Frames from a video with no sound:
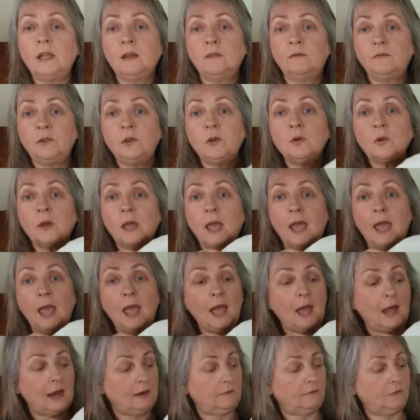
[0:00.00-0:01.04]
If you
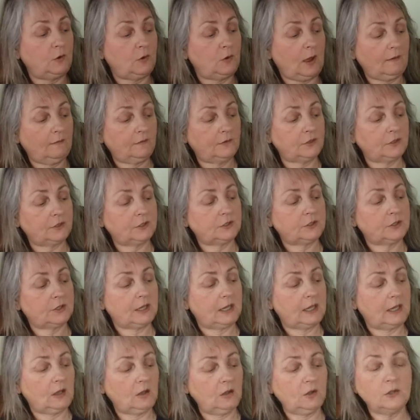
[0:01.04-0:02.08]
can, if you have the
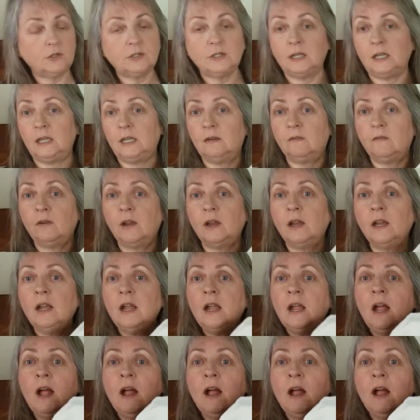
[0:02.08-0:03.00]
skills even,